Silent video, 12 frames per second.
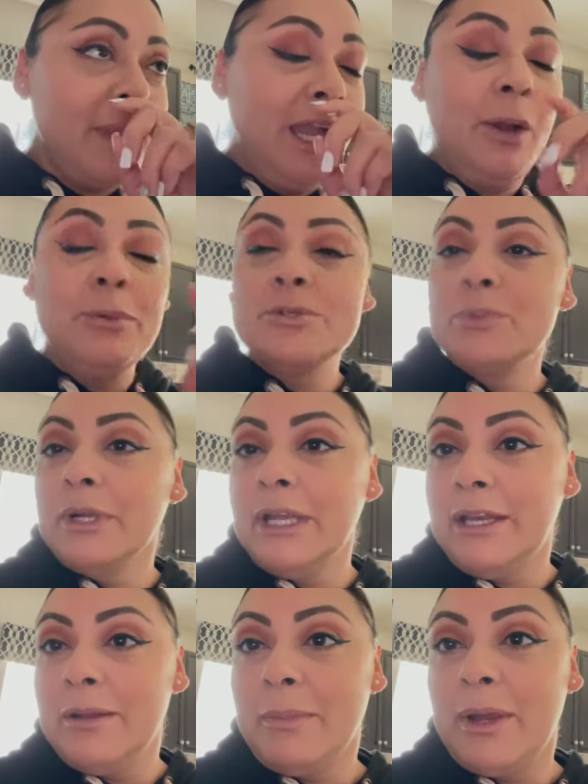I was
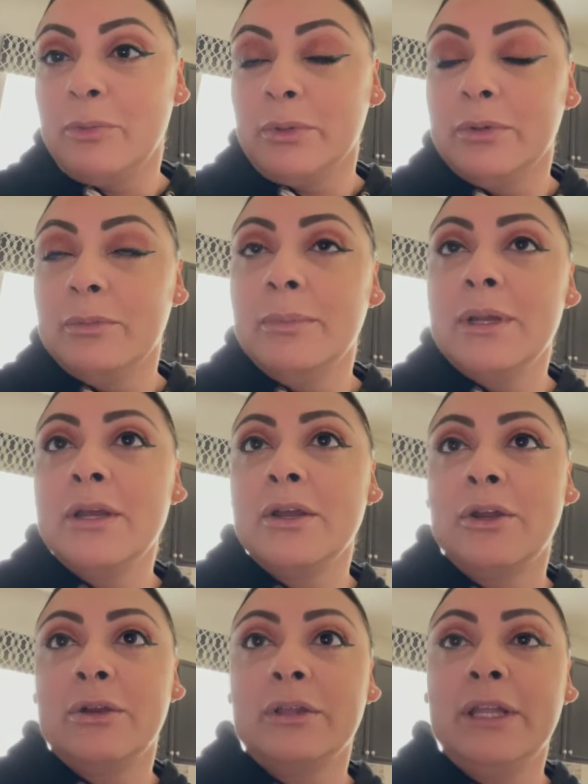working in my room
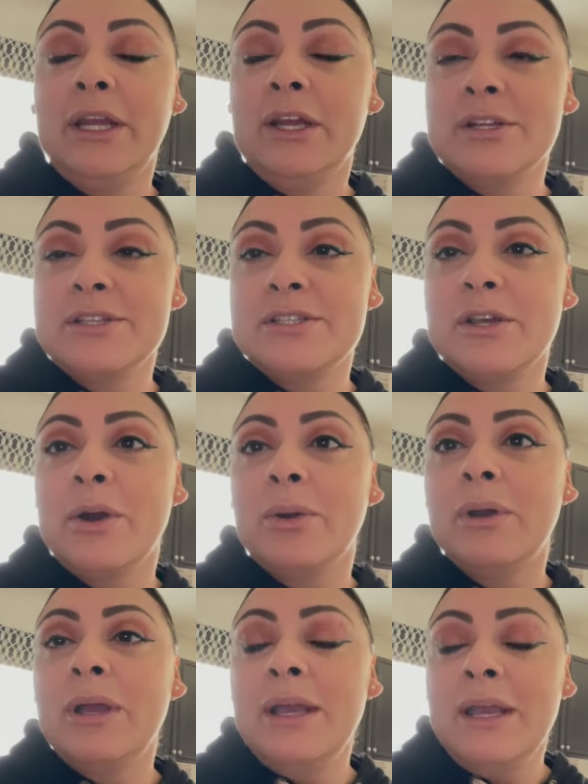earlier. So
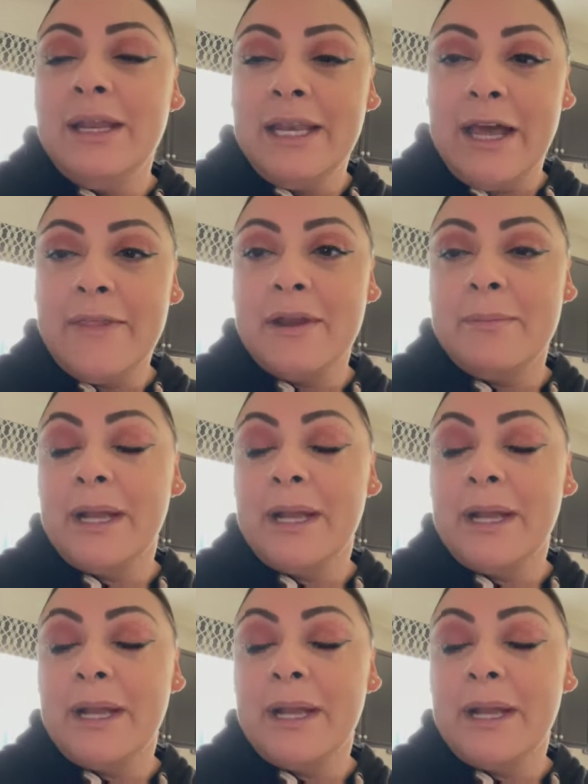now that I'm